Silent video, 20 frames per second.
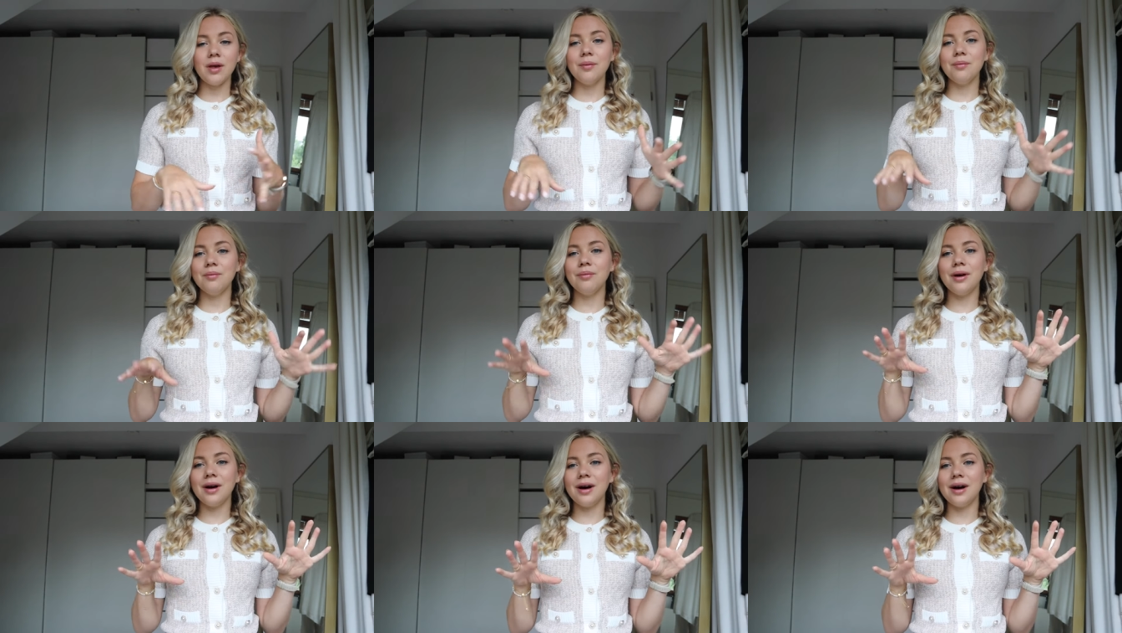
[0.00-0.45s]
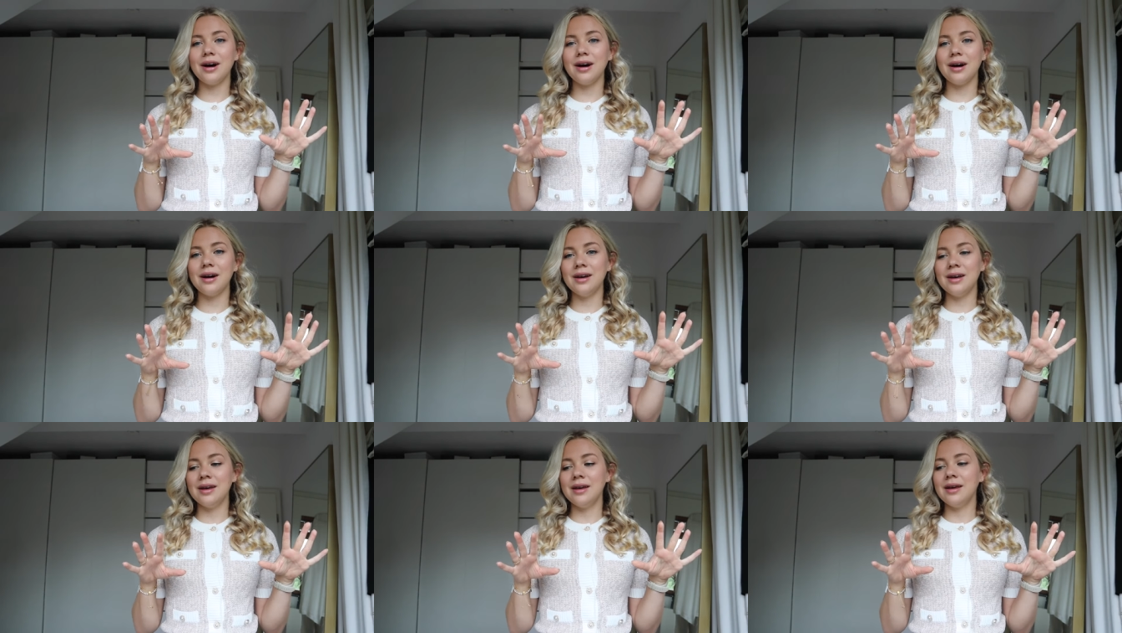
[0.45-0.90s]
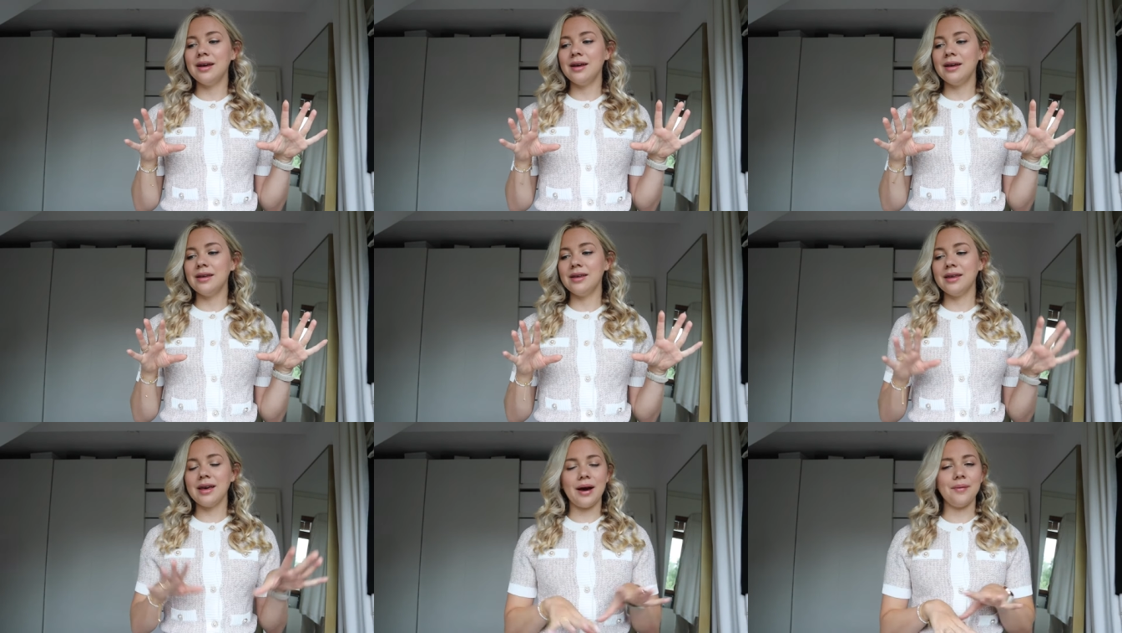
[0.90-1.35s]
But
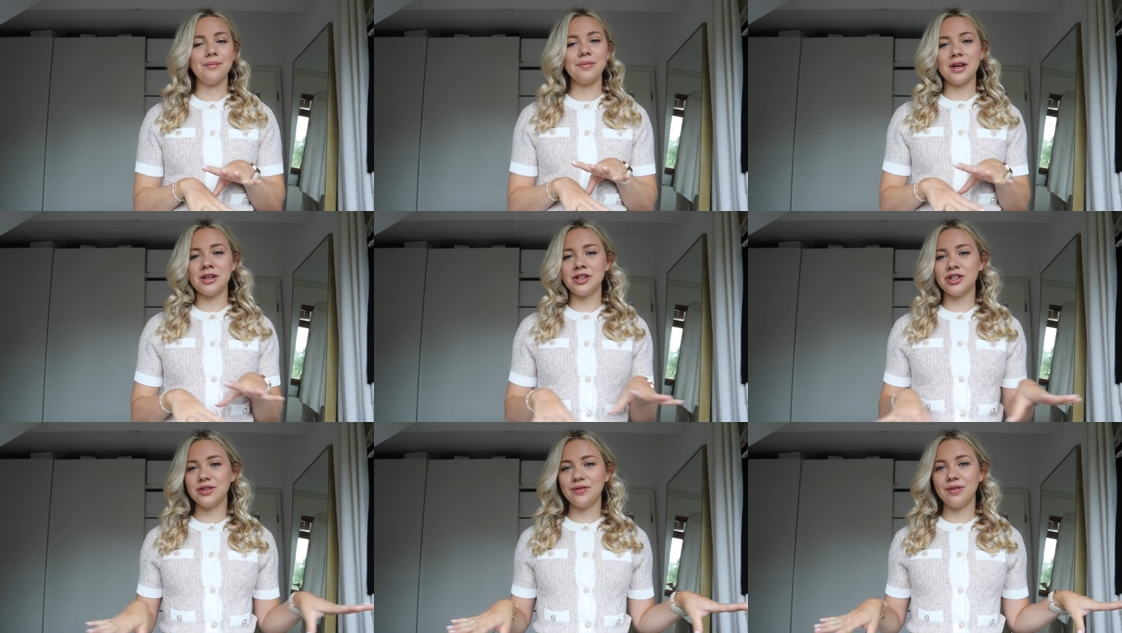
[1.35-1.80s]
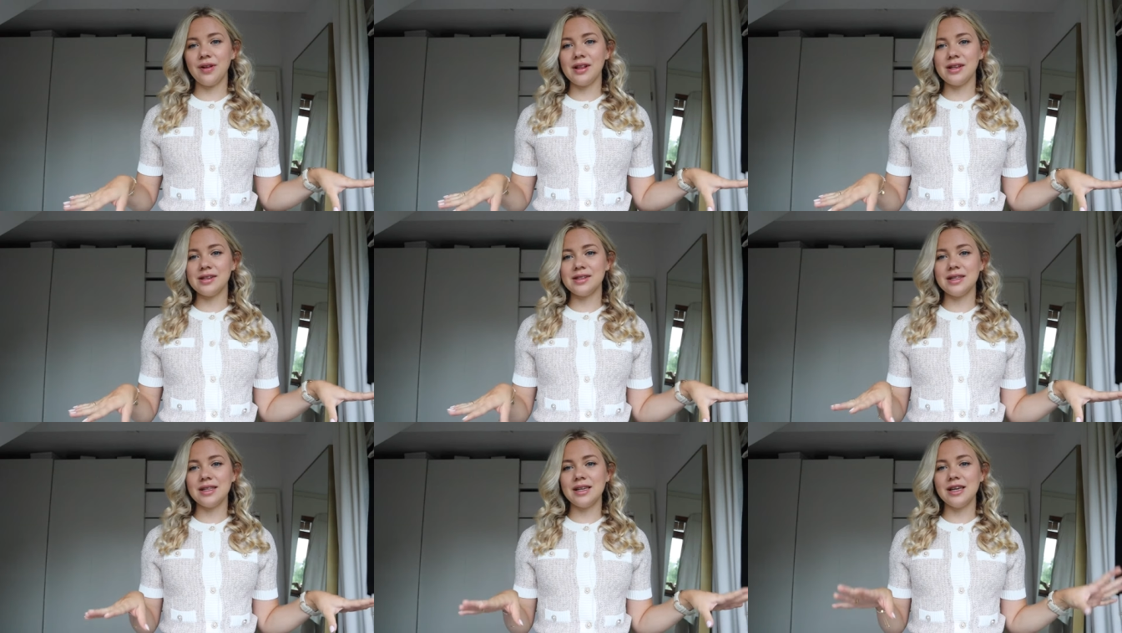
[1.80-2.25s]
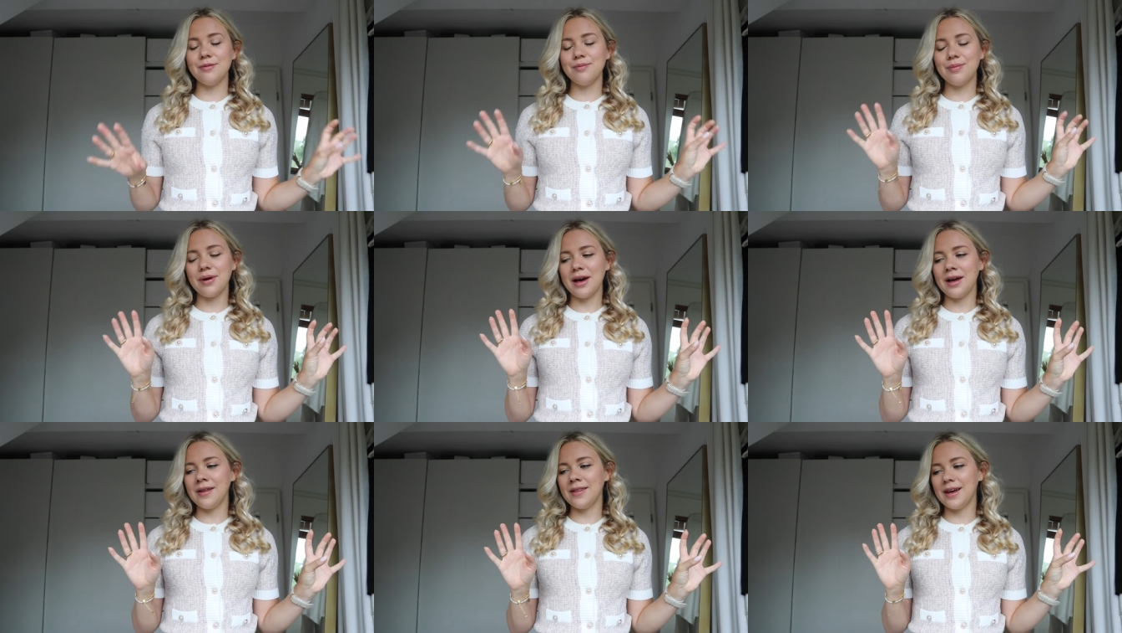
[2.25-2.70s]
yeah, I just fell asleep
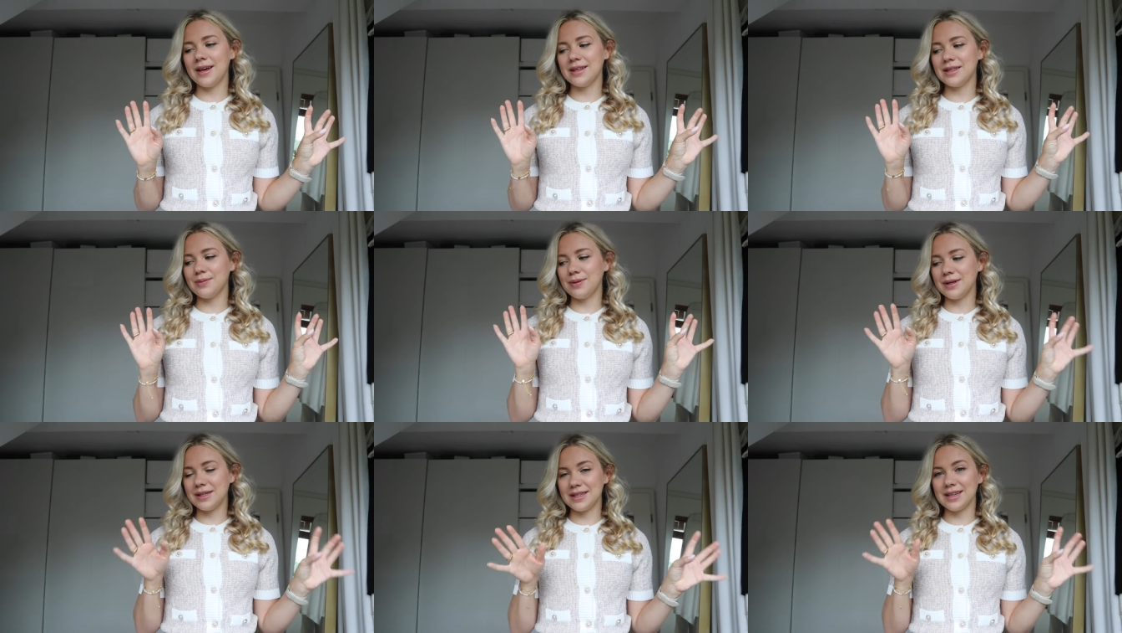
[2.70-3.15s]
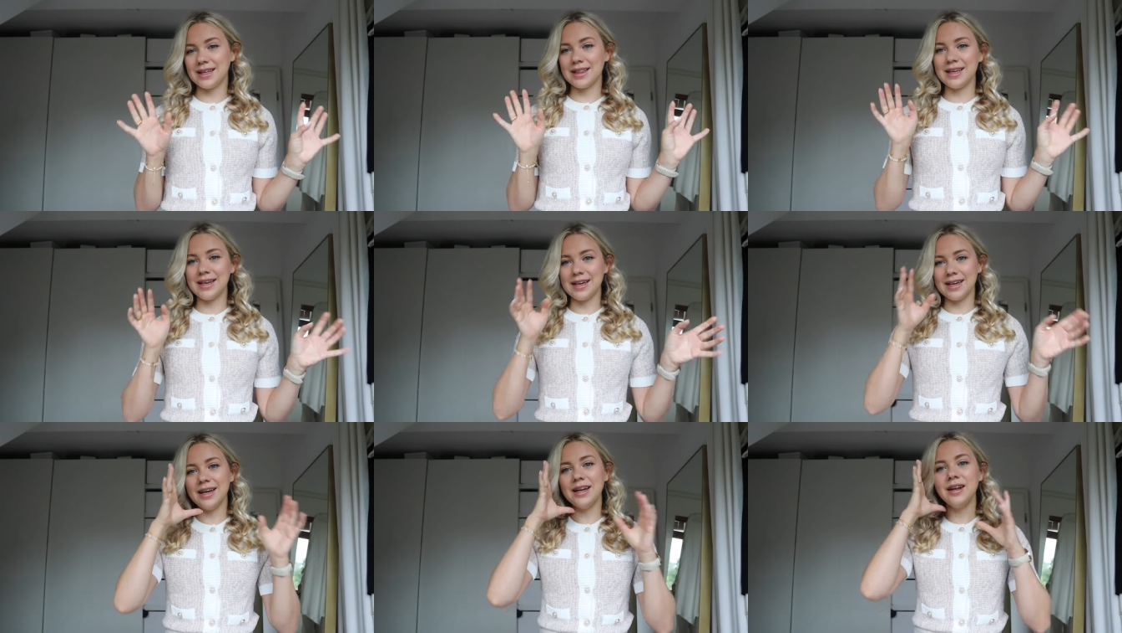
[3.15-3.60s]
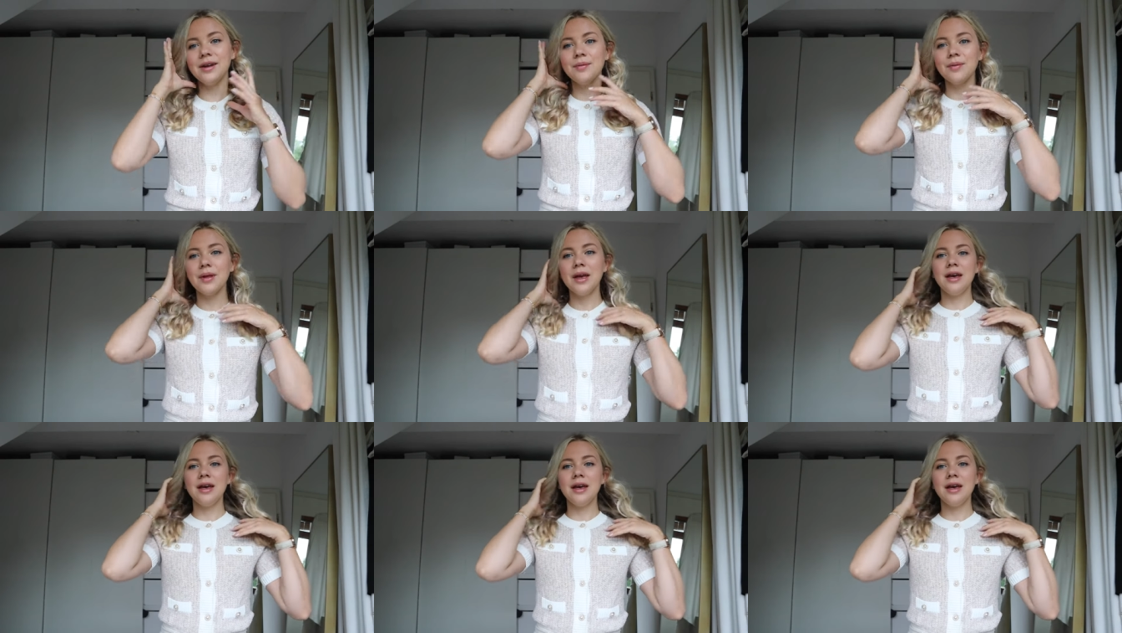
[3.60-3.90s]
and that's basically it.